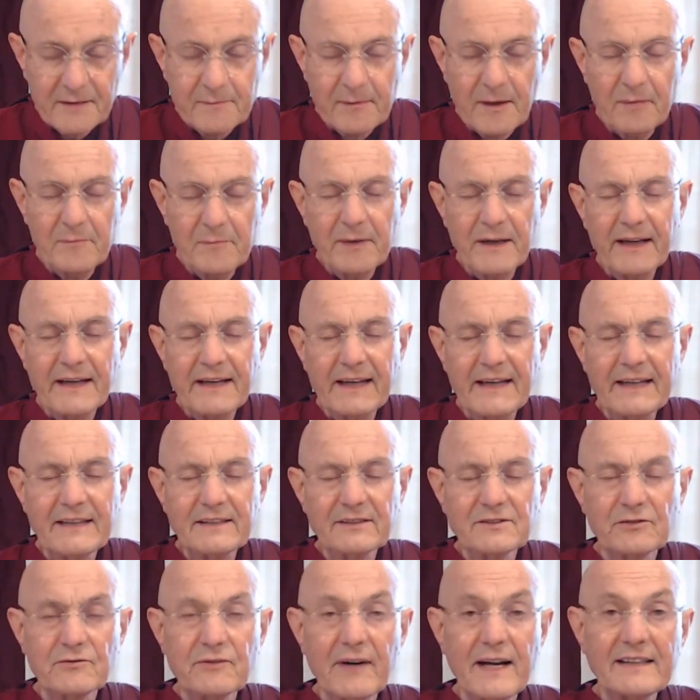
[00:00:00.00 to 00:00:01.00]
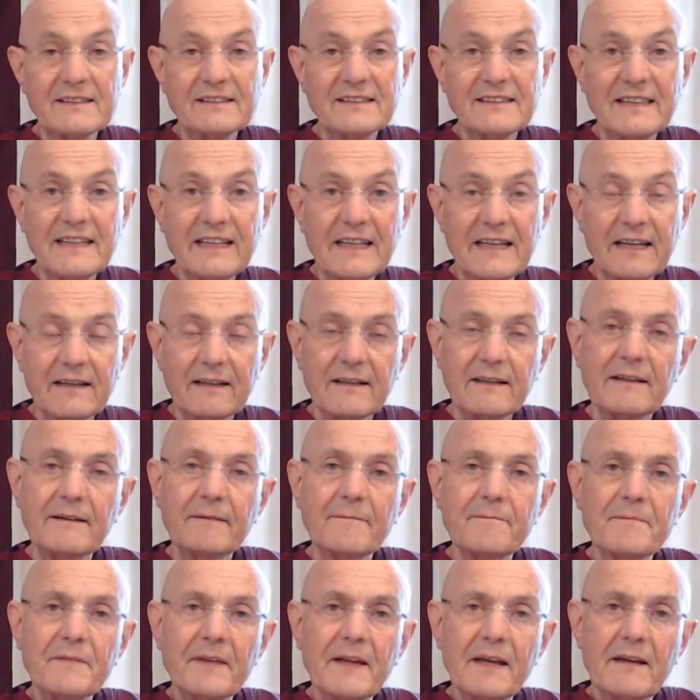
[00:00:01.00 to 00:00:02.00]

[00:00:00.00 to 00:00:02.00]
remember, is Rajgir,